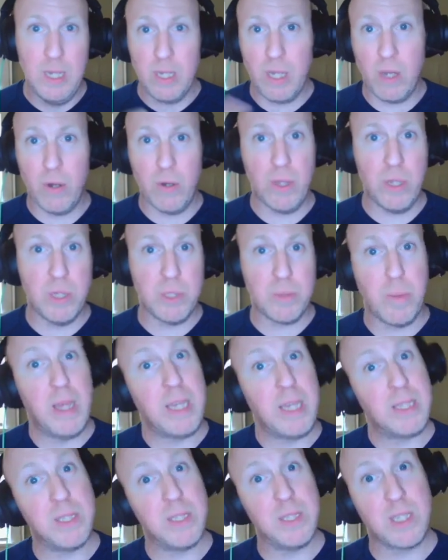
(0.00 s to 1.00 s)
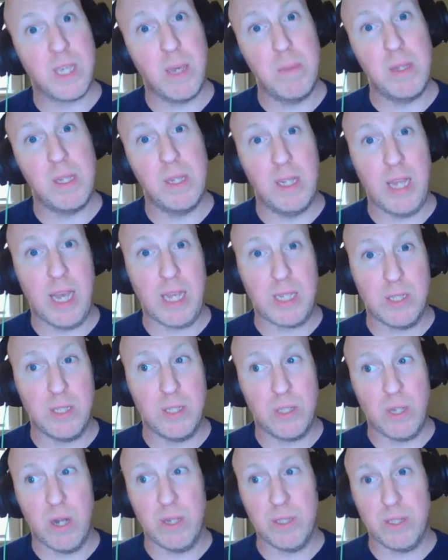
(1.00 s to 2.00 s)
Go to those places. Give me the likes, the
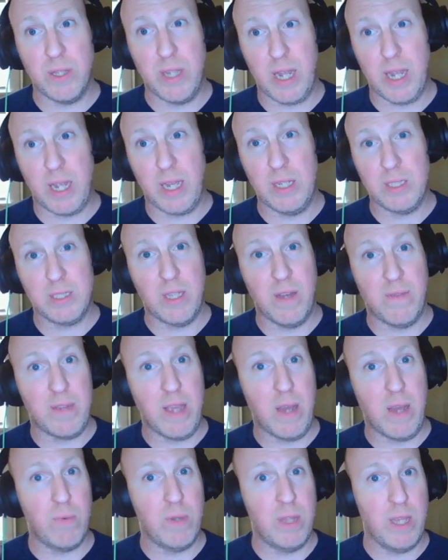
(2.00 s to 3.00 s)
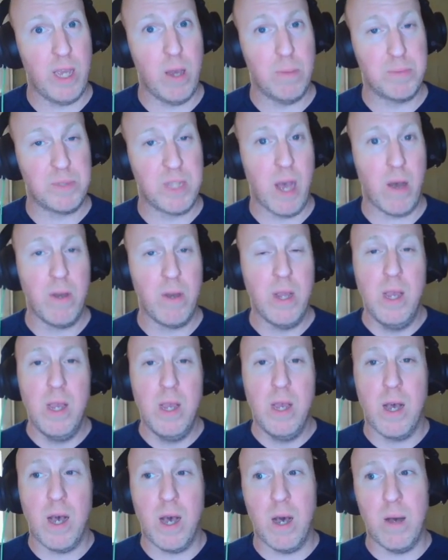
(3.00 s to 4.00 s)
stars, all that kind of stuff. That really helps out.
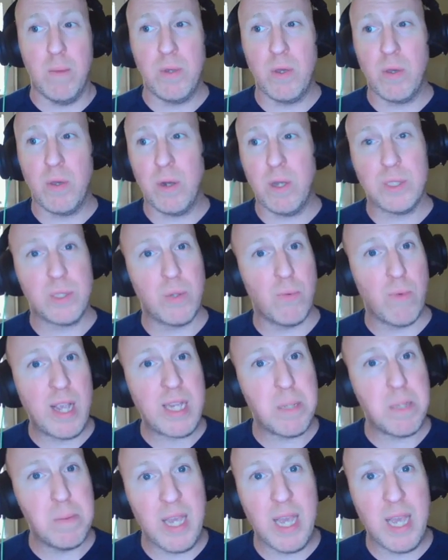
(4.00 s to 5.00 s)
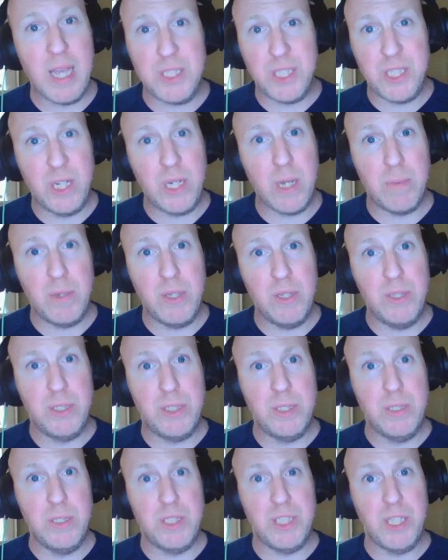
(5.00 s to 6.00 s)
You can also write to me at
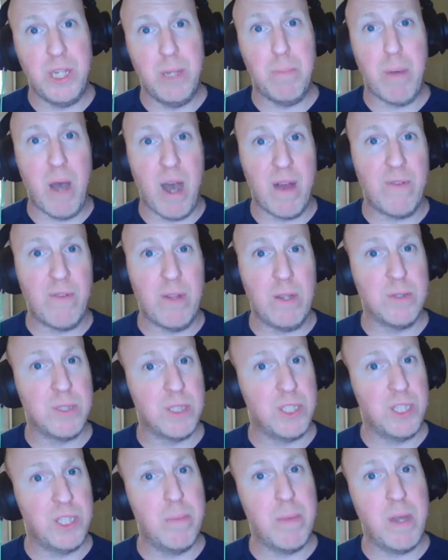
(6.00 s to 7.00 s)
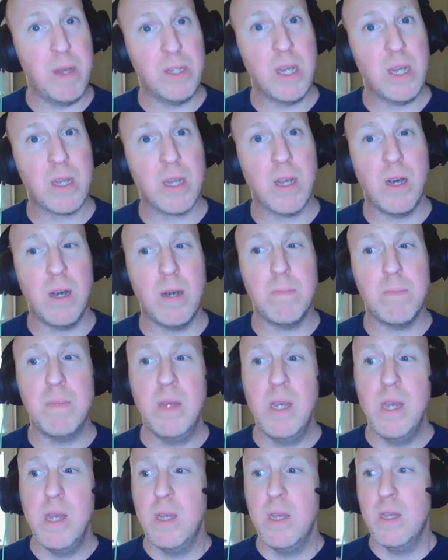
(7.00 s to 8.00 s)
gwgpodfellows@gmail.com.
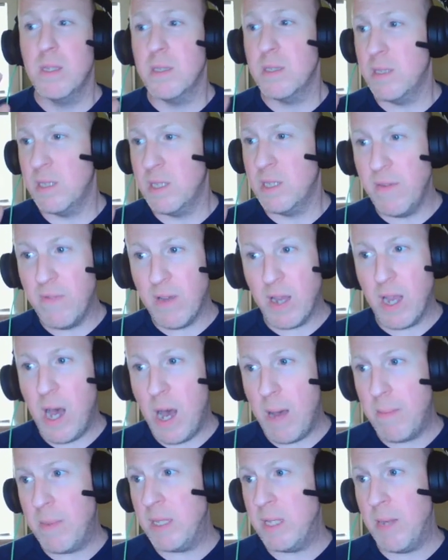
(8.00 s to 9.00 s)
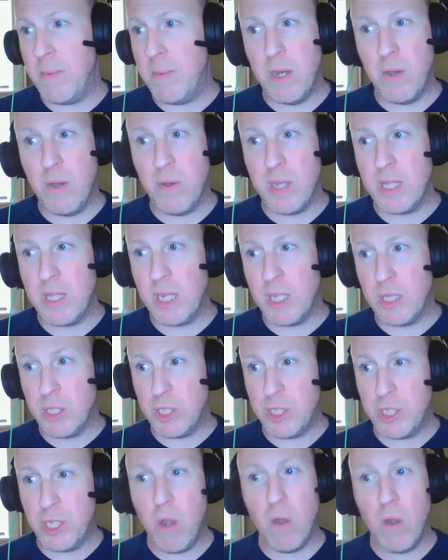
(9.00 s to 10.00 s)
Leave a comment. Let me know what you think of the
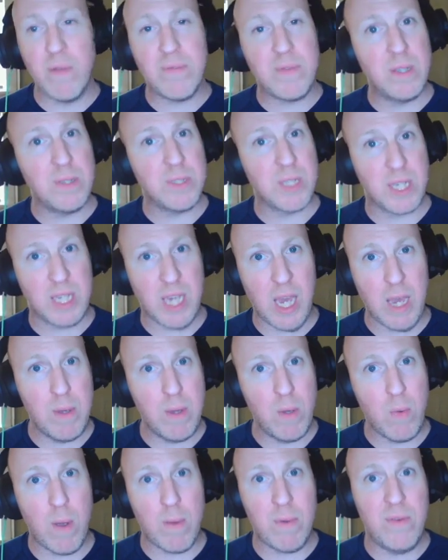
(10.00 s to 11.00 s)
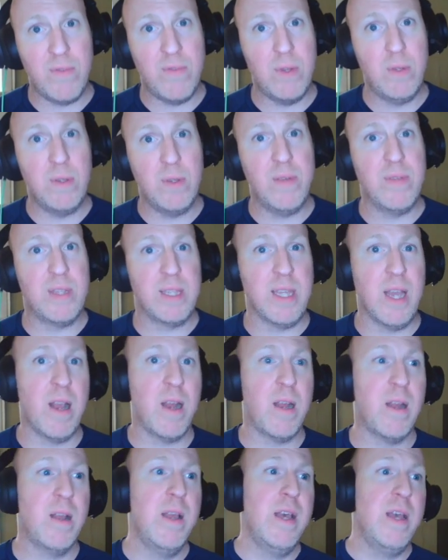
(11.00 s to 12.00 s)
show. If there's a game you want to review, leave it there.